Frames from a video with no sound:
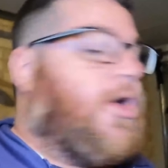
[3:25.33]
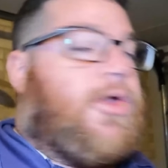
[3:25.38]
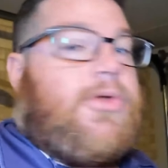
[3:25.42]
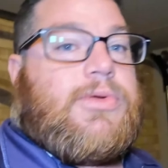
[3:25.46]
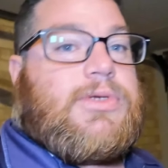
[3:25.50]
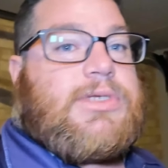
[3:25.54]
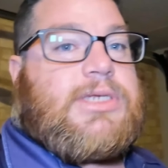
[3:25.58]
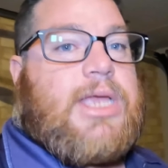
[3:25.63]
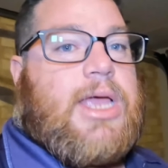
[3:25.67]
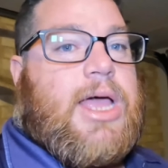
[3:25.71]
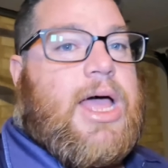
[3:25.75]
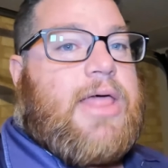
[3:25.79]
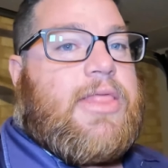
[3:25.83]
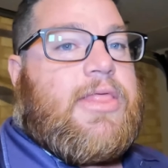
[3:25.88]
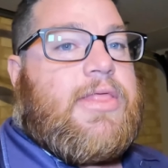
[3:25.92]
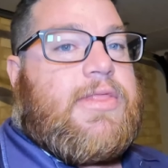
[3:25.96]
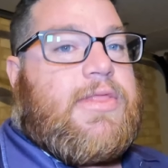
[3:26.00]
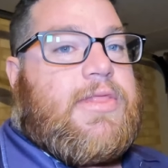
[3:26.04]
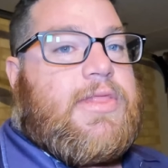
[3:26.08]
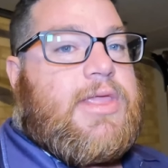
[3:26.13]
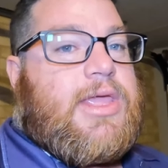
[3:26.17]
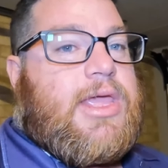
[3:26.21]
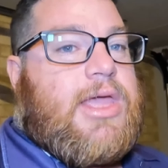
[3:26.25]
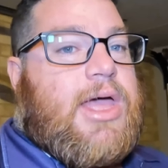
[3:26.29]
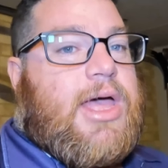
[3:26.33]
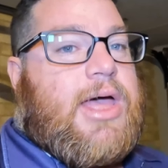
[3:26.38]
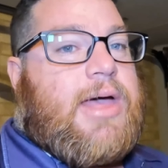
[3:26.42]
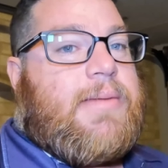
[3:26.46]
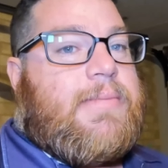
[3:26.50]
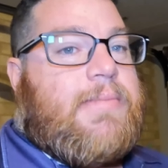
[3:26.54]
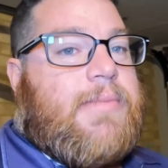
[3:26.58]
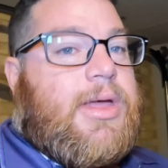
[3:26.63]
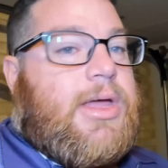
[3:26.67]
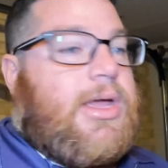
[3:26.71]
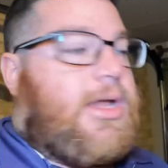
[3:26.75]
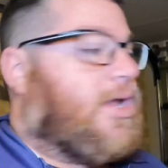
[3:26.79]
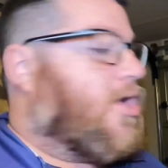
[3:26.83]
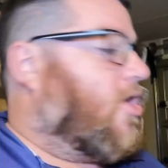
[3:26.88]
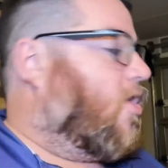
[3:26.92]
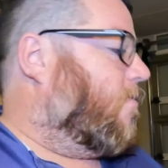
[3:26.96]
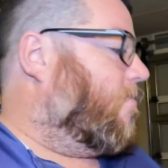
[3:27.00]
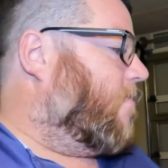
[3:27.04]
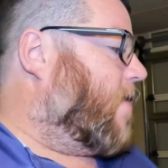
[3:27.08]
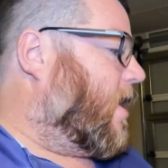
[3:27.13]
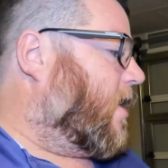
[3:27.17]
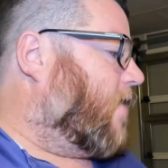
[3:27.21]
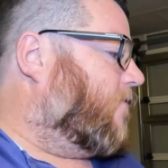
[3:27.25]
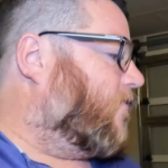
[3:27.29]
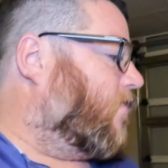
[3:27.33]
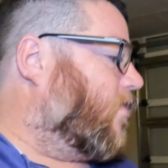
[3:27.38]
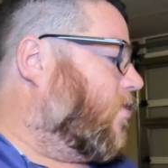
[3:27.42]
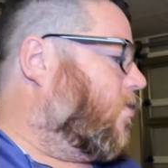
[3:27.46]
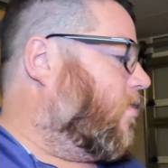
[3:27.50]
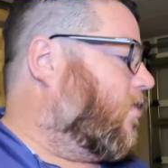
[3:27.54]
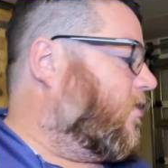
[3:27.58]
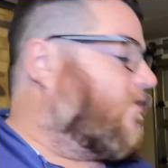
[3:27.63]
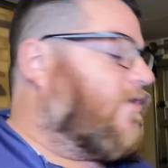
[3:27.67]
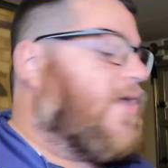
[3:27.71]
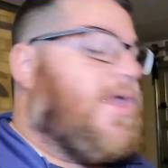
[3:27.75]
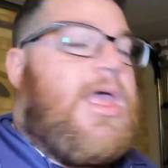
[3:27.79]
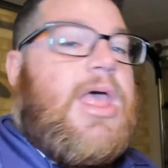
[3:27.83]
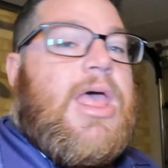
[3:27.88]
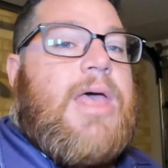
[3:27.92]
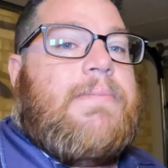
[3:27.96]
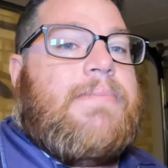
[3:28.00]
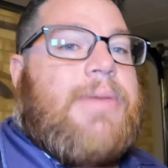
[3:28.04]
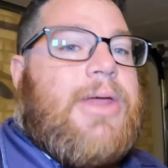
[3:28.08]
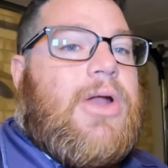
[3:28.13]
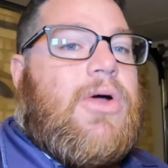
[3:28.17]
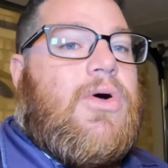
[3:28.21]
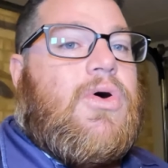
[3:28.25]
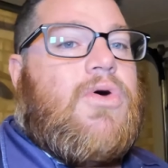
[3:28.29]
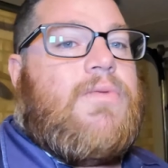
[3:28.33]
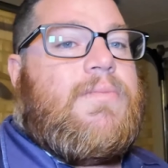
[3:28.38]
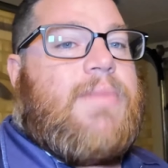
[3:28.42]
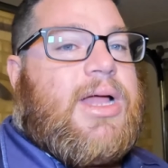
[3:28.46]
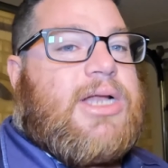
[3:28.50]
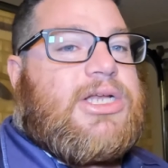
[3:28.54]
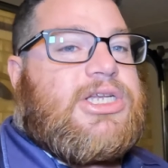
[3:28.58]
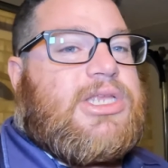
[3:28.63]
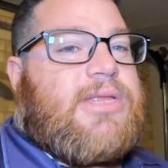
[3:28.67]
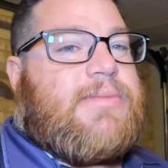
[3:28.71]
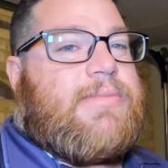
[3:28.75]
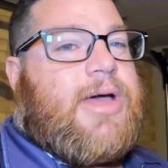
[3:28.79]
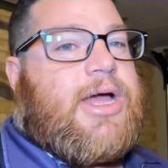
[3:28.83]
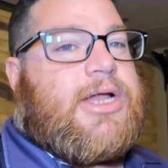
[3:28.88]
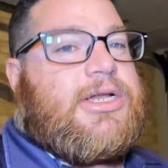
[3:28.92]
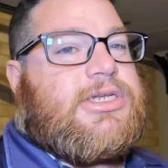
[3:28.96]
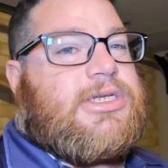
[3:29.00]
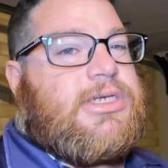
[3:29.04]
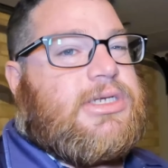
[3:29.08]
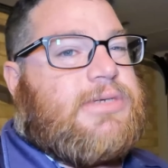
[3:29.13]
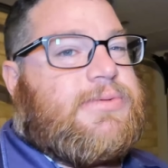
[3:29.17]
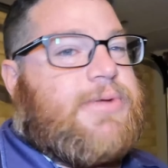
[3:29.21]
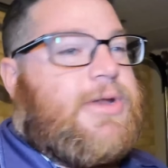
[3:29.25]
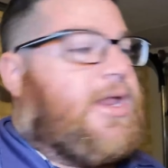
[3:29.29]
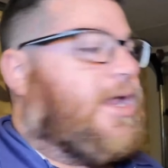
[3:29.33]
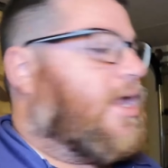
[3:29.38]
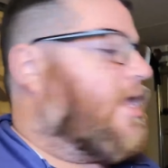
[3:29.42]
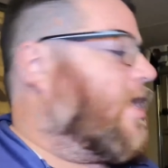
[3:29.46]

models other than the Combat, of course, but all much the muchness when